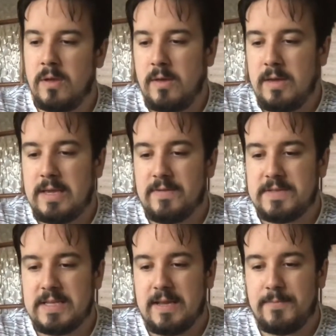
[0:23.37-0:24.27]
gift
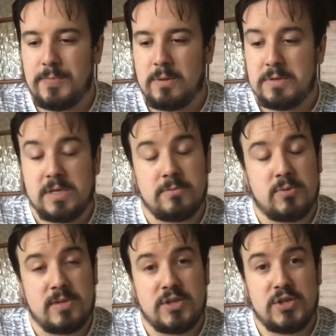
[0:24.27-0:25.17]
set, which comes
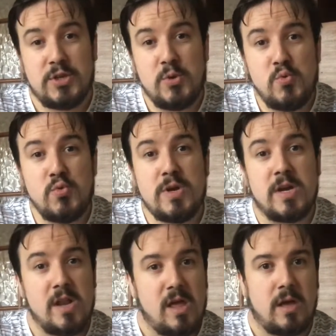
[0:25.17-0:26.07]
with a schooner
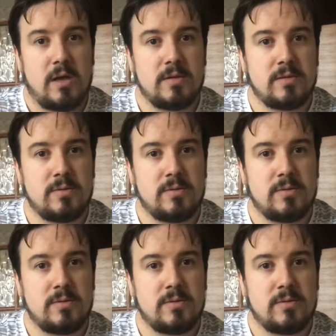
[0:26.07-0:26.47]
glass,